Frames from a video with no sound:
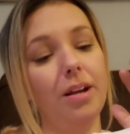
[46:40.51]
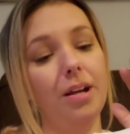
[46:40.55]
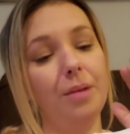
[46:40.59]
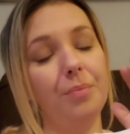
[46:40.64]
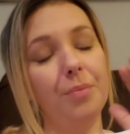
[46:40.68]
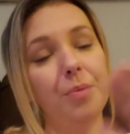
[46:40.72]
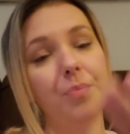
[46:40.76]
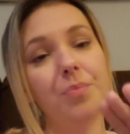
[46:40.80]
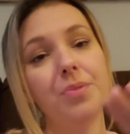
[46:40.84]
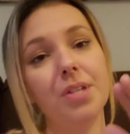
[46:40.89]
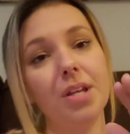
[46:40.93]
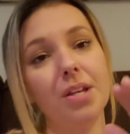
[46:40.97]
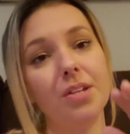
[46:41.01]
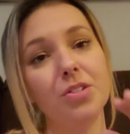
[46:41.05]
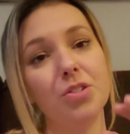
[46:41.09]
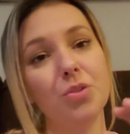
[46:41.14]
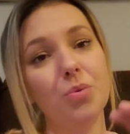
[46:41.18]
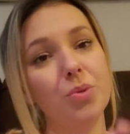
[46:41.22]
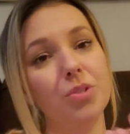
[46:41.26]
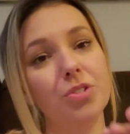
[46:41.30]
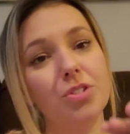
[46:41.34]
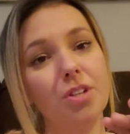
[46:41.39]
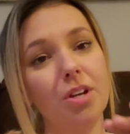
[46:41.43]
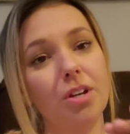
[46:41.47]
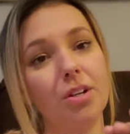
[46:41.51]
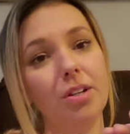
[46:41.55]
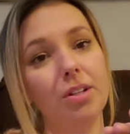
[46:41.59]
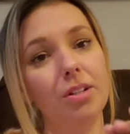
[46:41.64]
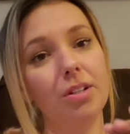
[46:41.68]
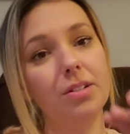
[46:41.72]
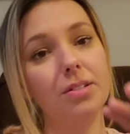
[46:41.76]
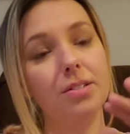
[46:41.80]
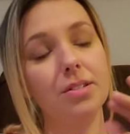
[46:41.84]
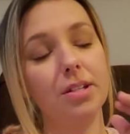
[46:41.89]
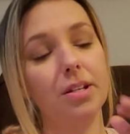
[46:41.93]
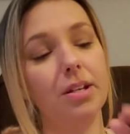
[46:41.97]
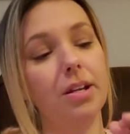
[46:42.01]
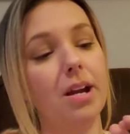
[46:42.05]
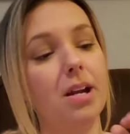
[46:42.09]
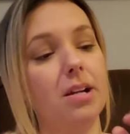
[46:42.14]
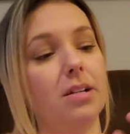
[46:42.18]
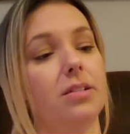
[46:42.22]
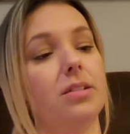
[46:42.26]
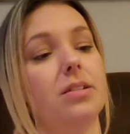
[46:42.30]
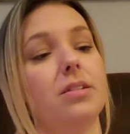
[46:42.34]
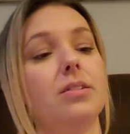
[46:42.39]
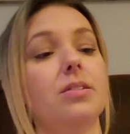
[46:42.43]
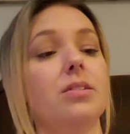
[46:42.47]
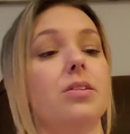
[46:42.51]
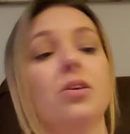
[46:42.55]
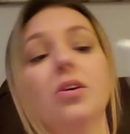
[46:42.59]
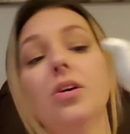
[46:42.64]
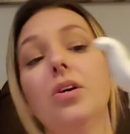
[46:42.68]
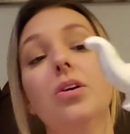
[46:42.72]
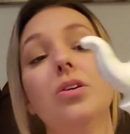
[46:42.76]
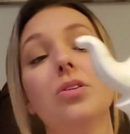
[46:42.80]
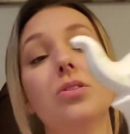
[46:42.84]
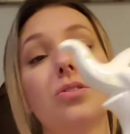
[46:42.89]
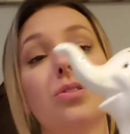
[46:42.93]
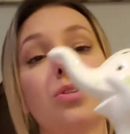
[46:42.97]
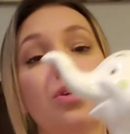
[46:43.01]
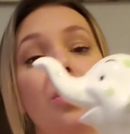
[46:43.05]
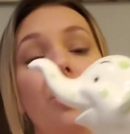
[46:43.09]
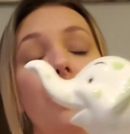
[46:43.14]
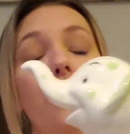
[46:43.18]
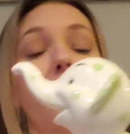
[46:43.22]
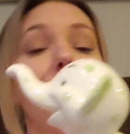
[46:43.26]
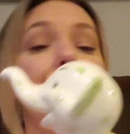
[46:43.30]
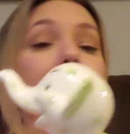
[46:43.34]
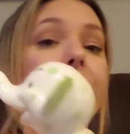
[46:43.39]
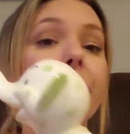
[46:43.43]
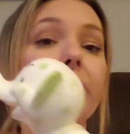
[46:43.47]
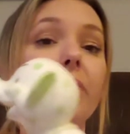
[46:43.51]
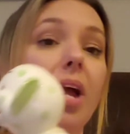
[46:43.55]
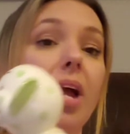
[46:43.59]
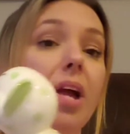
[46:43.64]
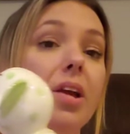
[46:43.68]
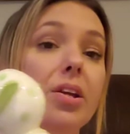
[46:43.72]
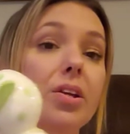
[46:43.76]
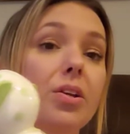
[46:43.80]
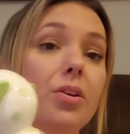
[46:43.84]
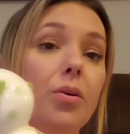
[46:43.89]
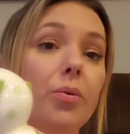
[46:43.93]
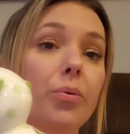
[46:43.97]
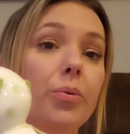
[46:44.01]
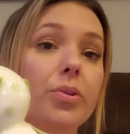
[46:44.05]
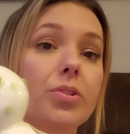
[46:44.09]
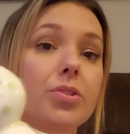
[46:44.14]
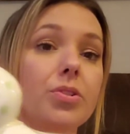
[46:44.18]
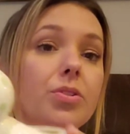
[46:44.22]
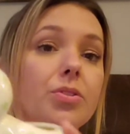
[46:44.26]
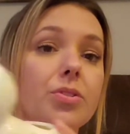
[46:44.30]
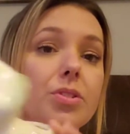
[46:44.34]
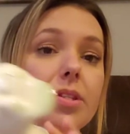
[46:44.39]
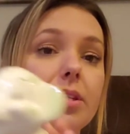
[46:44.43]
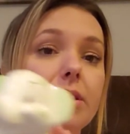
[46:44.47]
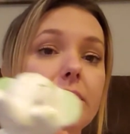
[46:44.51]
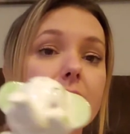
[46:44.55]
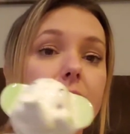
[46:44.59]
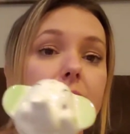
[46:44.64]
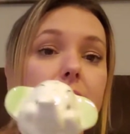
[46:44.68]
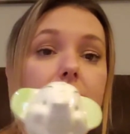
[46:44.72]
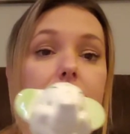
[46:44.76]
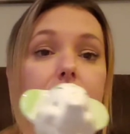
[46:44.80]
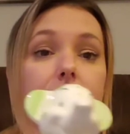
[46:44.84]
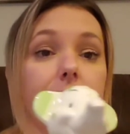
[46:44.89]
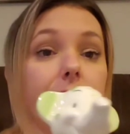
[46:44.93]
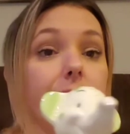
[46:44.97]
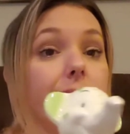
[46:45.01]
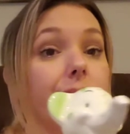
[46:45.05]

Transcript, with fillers: I'm obsessed with succulents and cactus, so I can always use these.